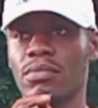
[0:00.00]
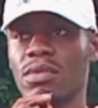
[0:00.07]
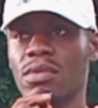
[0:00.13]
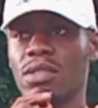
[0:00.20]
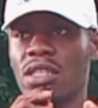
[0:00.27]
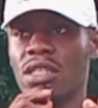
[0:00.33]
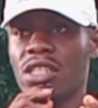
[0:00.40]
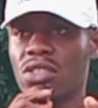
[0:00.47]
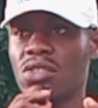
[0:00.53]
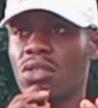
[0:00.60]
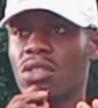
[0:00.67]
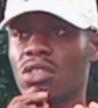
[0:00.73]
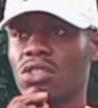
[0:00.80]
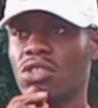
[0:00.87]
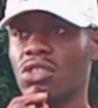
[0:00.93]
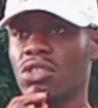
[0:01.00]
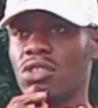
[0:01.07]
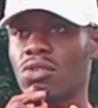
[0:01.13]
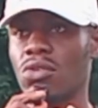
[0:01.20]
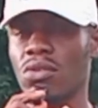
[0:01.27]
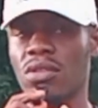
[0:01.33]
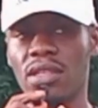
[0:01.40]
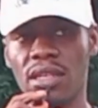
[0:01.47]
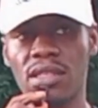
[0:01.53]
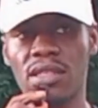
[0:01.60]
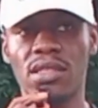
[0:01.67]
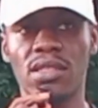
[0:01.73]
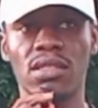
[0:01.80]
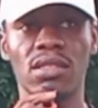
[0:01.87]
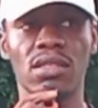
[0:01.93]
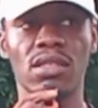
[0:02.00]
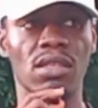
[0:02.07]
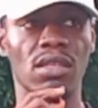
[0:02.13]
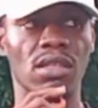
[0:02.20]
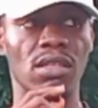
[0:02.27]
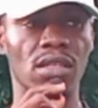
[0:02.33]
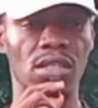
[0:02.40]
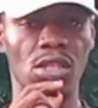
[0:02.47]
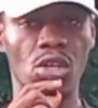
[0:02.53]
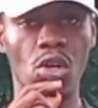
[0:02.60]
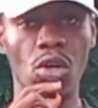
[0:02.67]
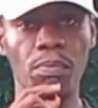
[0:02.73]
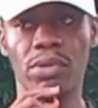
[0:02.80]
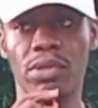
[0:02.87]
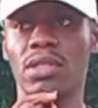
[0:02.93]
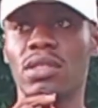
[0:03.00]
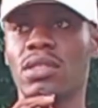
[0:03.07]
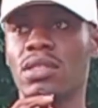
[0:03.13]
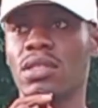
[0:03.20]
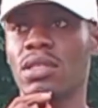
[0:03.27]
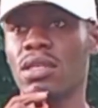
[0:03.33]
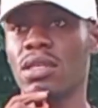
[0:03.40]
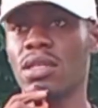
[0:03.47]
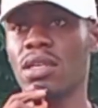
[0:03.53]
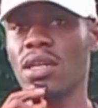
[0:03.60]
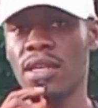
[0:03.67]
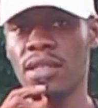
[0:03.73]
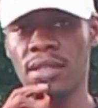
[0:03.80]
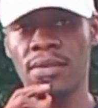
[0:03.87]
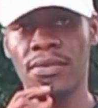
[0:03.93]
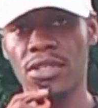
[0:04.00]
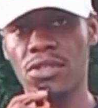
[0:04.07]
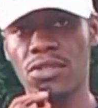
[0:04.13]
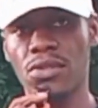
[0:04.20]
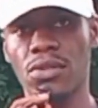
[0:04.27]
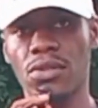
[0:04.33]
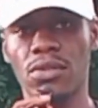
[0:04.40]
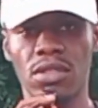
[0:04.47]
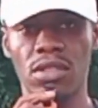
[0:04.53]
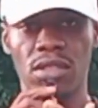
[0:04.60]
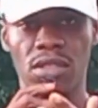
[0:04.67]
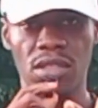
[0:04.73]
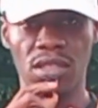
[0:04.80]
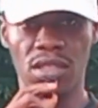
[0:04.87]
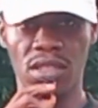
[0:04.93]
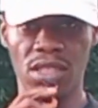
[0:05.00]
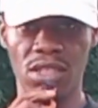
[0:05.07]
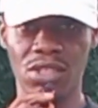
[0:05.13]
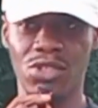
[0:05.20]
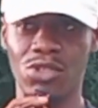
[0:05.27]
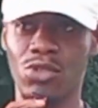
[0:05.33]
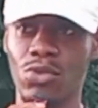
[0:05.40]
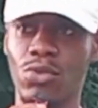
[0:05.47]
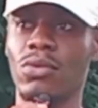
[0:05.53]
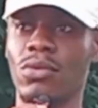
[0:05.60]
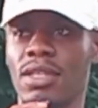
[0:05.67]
The Nigerian Stock Exchange connects the company and the investor. In this case, you are